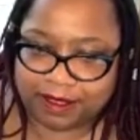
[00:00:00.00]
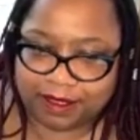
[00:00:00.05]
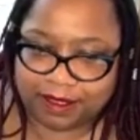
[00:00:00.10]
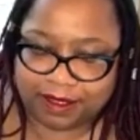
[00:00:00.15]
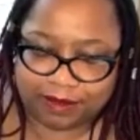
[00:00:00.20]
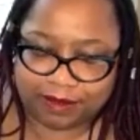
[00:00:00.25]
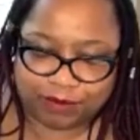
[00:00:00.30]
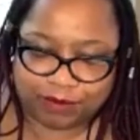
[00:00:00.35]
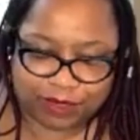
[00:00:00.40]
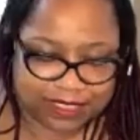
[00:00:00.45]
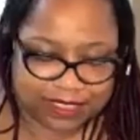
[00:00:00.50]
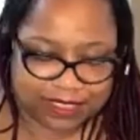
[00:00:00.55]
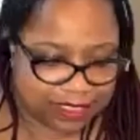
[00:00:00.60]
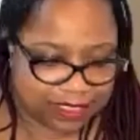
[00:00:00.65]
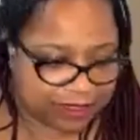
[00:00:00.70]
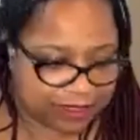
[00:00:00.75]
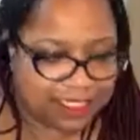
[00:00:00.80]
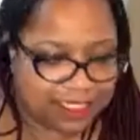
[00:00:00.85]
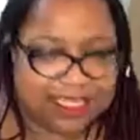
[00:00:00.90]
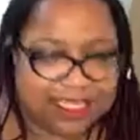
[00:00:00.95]
what is
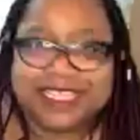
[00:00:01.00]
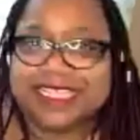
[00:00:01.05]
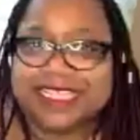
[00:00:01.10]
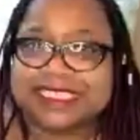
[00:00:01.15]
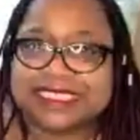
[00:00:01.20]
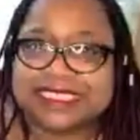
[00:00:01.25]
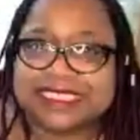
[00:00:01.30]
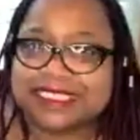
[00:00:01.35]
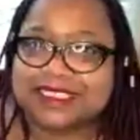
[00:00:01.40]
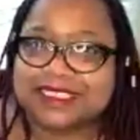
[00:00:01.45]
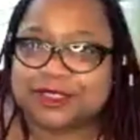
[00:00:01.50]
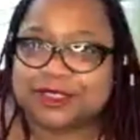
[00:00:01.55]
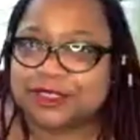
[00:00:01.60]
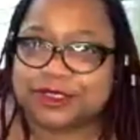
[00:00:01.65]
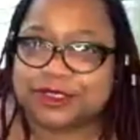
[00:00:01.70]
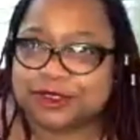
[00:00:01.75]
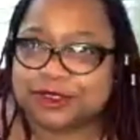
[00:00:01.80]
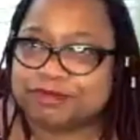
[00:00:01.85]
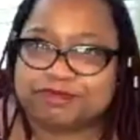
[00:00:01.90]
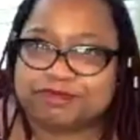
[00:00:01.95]
it? It has a
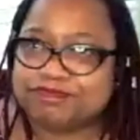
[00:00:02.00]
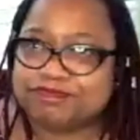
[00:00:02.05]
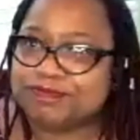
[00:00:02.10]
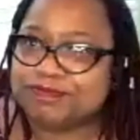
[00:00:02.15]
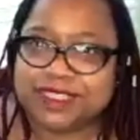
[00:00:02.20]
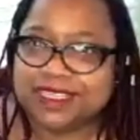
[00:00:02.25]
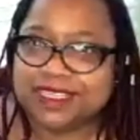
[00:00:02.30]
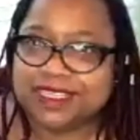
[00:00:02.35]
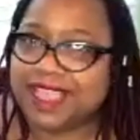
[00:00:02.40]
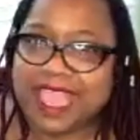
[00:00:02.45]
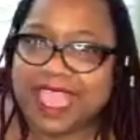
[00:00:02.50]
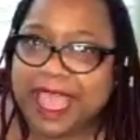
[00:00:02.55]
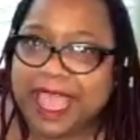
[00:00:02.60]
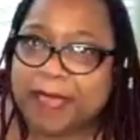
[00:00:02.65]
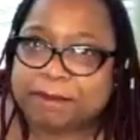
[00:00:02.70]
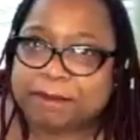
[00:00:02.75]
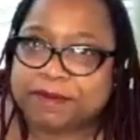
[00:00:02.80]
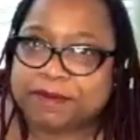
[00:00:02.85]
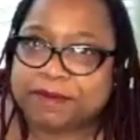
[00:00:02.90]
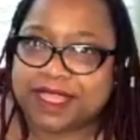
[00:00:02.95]
sister app
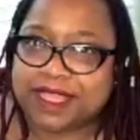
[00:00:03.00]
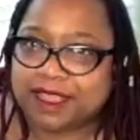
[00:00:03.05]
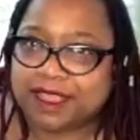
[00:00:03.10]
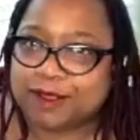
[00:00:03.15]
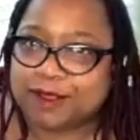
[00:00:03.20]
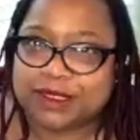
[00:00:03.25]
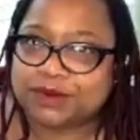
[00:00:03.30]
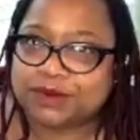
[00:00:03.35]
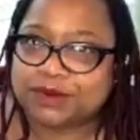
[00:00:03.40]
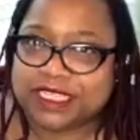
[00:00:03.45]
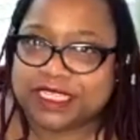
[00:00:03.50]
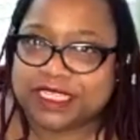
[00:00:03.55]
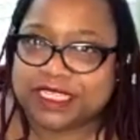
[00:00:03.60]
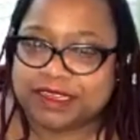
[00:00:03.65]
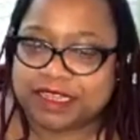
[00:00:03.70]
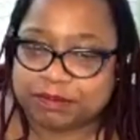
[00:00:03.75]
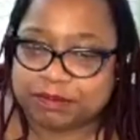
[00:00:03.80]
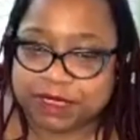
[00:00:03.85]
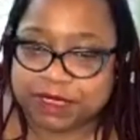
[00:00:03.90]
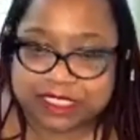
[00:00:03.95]
that goes with
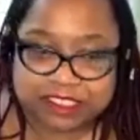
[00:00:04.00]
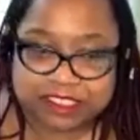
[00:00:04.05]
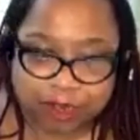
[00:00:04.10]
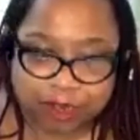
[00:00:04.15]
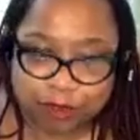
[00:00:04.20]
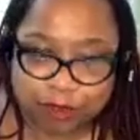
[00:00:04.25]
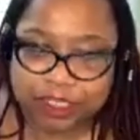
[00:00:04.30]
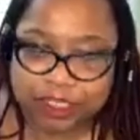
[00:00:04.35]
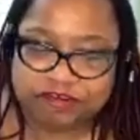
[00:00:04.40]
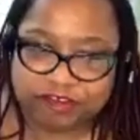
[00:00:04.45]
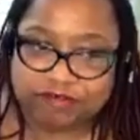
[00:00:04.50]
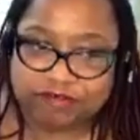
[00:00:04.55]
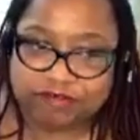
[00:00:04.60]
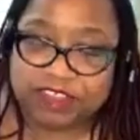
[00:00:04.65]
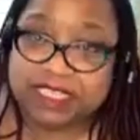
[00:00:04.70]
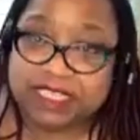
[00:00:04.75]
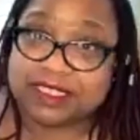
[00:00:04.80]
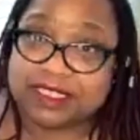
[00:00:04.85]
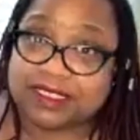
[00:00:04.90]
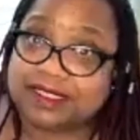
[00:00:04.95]
it, but it's only for
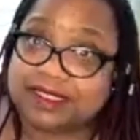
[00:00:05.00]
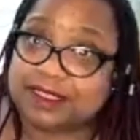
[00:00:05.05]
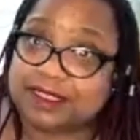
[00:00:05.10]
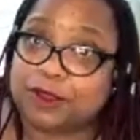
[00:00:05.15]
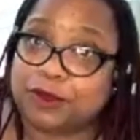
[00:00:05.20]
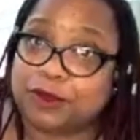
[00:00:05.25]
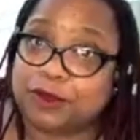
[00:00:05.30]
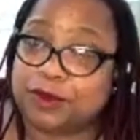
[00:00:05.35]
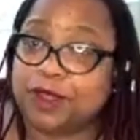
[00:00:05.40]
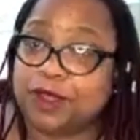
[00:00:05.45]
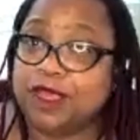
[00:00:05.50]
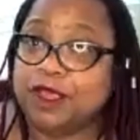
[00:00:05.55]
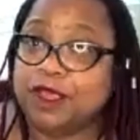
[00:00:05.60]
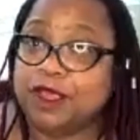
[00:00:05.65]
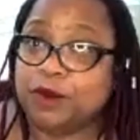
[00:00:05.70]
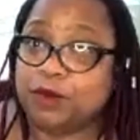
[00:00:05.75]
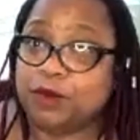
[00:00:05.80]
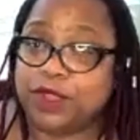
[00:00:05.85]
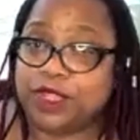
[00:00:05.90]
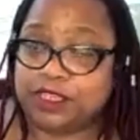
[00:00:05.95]
fitness. So
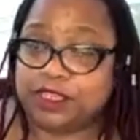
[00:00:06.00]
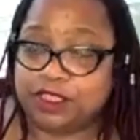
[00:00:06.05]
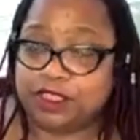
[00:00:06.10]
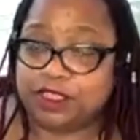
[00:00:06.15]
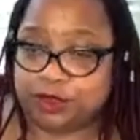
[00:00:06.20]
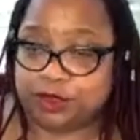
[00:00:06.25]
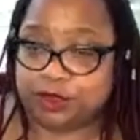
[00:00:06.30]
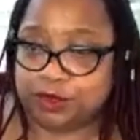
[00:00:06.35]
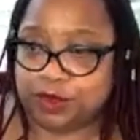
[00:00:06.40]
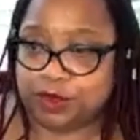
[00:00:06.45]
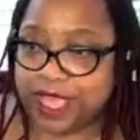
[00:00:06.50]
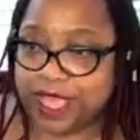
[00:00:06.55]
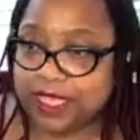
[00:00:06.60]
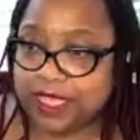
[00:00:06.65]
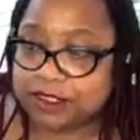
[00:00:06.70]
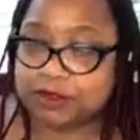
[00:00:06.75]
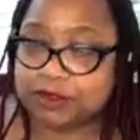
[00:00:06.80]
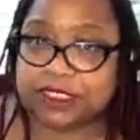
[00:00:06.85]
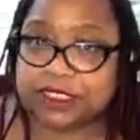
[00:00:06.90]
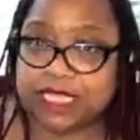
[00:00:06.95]
when you
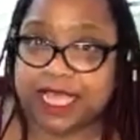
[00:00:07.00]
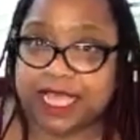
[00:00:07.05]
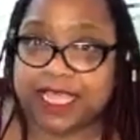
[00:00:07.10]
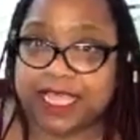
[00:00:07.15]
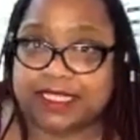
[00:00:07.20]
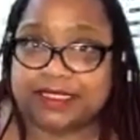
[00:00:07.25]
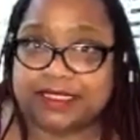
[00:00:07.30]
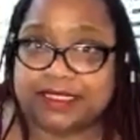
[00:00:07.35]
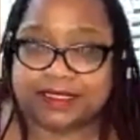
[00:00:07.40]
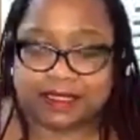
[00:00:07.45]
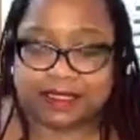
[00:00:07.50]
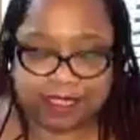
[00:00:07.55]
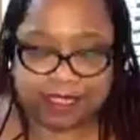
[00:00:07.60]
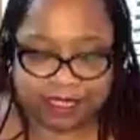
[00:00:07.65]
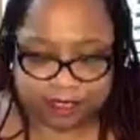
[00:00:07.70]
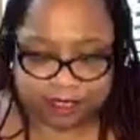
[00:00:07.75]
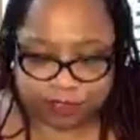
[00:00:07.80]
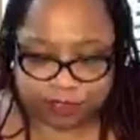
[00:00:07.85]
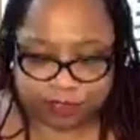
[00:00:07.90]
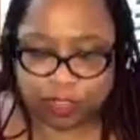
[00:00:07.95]
exercise
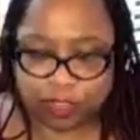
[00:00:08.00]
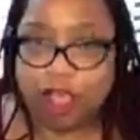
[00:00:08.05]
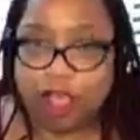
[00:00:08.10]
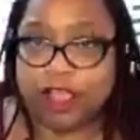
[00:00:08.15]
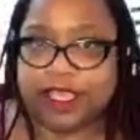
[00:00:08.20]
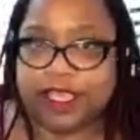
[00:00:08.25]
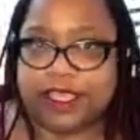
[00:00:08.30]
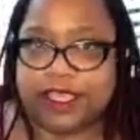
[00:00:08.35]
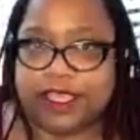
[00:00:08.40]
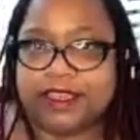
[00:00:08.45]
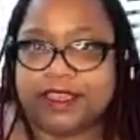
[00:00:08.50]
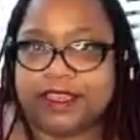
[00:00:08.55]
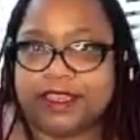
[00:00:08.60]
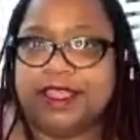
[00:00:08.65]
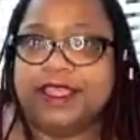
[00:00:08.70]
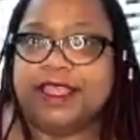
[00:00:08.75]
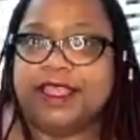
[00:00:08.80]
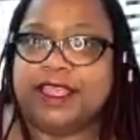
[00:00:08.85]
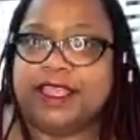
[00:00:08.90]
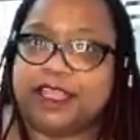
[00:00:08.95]
and you log it,
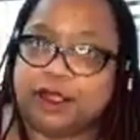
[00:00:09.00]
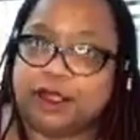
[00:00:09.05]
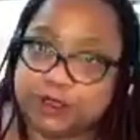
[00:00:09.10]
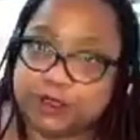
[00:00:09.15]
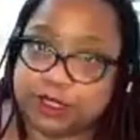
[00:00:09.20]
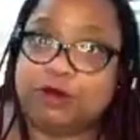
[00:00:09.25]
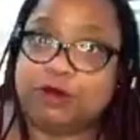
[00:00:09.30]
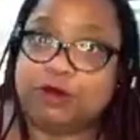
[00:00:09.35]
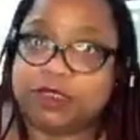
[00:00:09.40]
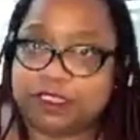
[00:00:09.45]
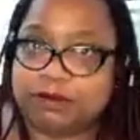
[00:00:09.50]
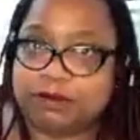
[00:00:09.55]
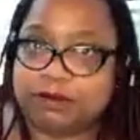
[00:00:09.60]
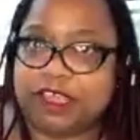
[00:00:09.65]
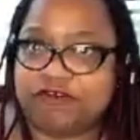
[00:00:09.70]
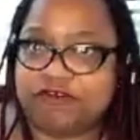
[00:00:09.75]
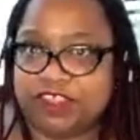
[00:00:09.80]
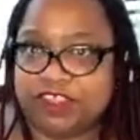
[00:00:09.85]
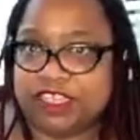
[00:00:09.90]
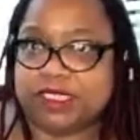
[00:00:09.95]
it goes over to my
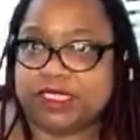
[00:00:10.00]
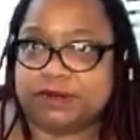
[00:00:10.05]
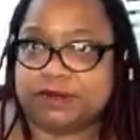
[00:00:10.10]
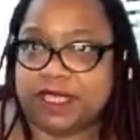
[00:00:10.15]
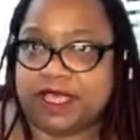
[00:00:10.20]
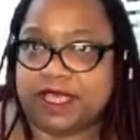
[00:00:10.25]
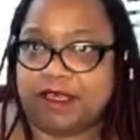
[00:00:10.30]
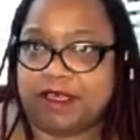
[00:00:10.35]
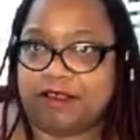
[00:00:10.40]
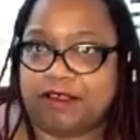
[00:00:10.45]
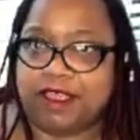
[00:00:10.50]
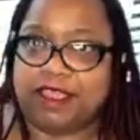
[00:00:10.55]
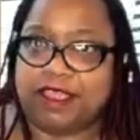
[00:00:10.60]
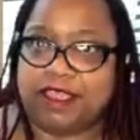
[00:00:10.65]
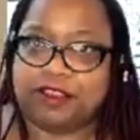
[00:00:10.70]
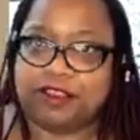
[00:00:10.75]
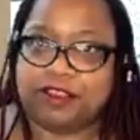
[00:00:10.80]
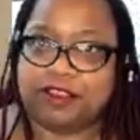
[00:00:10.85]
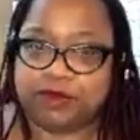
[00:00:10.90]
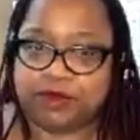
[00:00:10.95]
Fitness Pal,
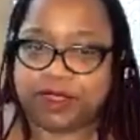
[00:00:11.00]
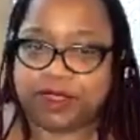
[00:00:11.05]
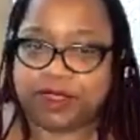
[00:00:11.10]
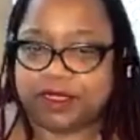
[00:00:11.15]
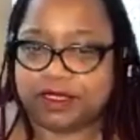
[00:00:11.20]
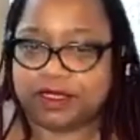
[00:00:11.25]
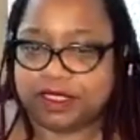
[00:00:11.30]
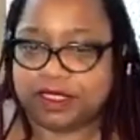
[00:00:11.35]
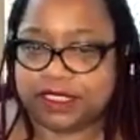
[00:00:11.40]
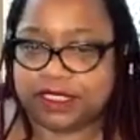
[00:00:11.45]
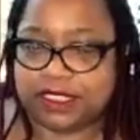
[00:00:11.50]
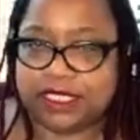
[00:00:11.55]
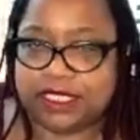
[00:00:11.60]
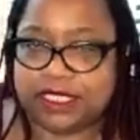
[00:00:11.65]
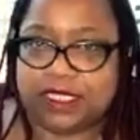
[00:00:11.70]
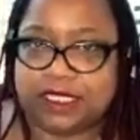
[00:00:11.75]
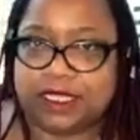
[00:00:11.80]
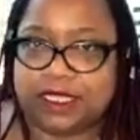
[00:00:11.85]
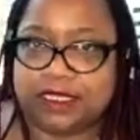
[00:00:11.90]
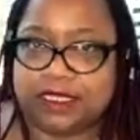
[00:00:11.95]
and you can
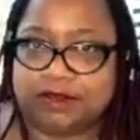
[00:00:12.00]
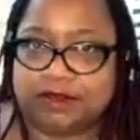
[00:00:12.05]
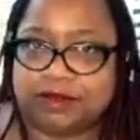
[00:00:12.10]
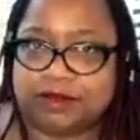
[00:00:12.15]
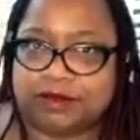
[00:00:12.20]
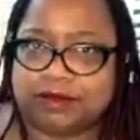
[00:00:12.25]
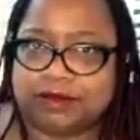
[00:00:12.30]
see it'll